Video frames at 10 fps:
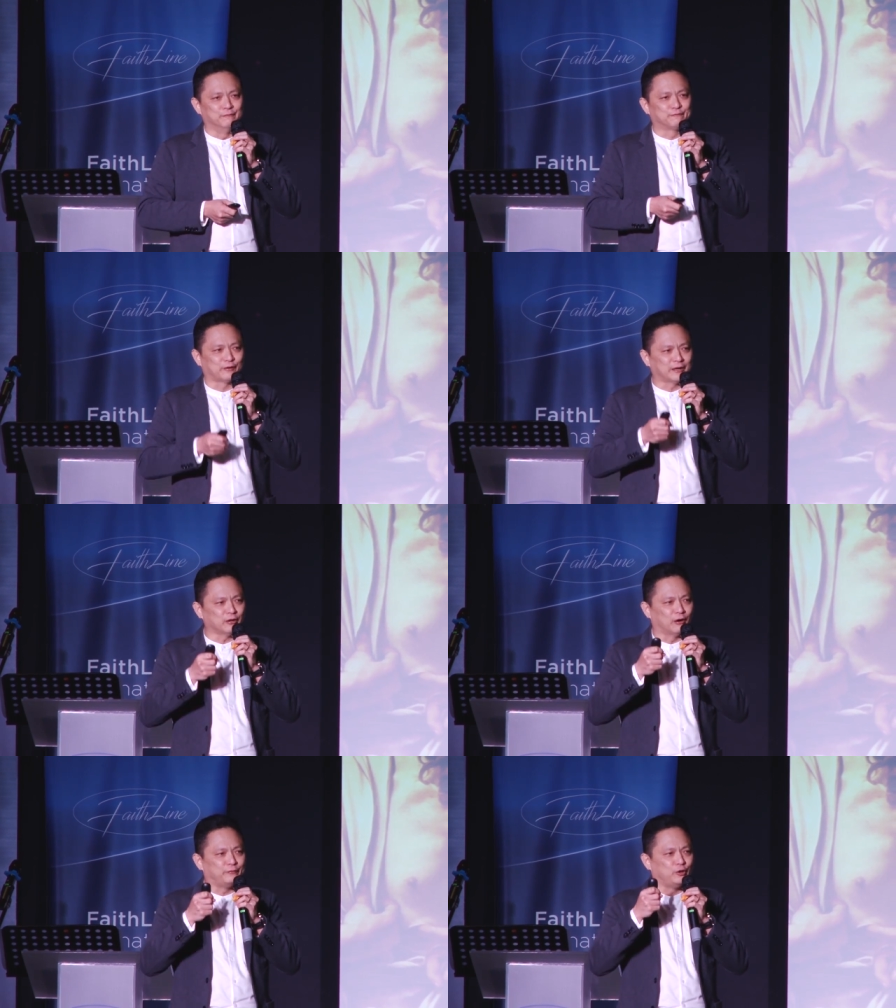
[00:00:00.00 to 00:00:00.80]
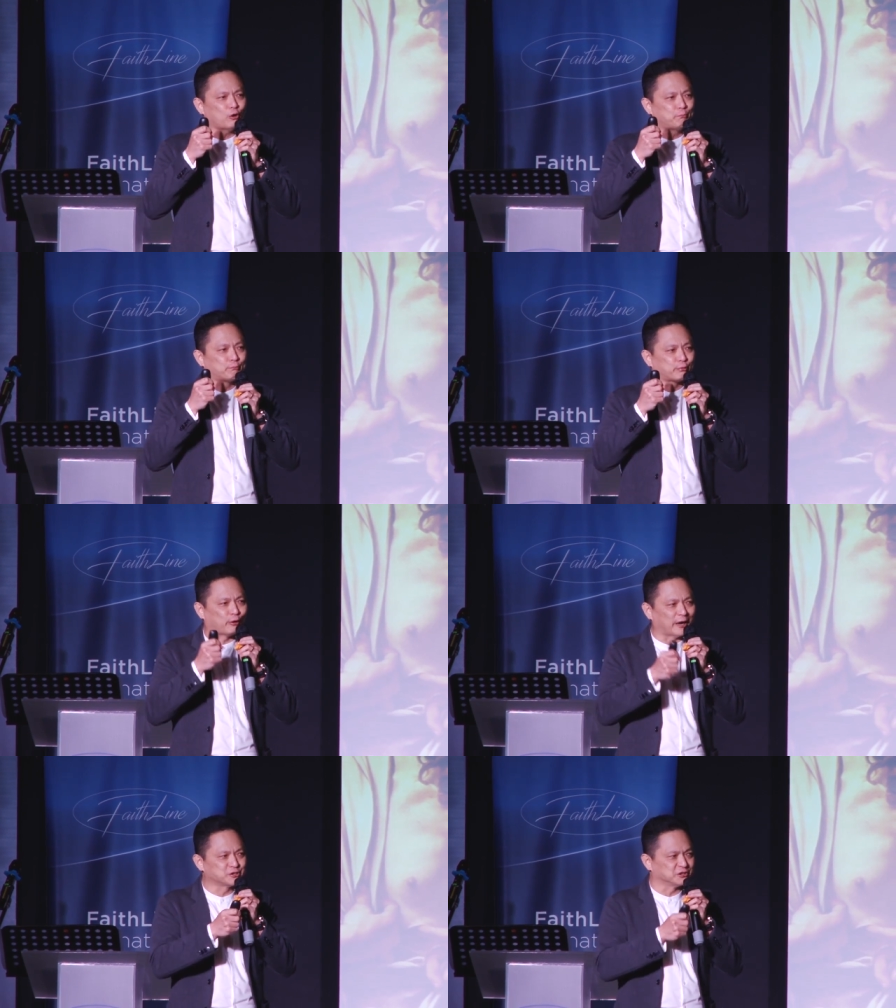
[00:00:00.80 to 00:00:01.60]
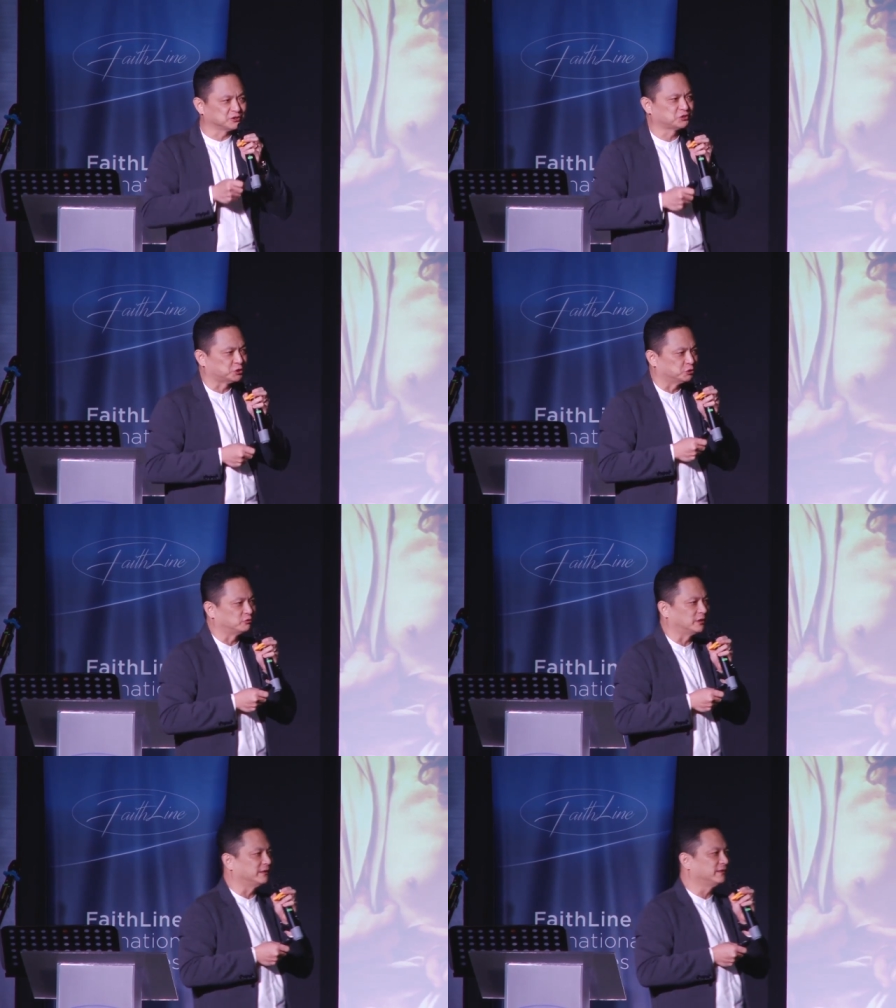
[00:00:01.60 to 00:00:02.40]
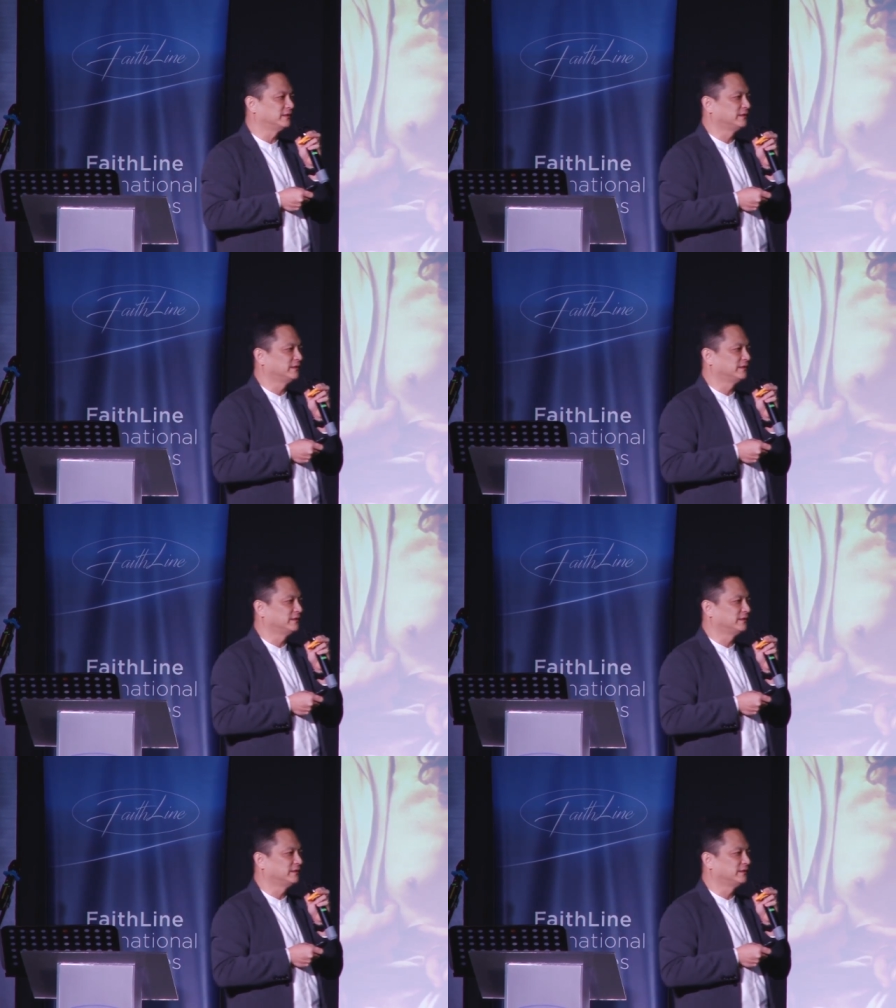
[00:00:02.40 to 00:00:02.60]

in front of your precious children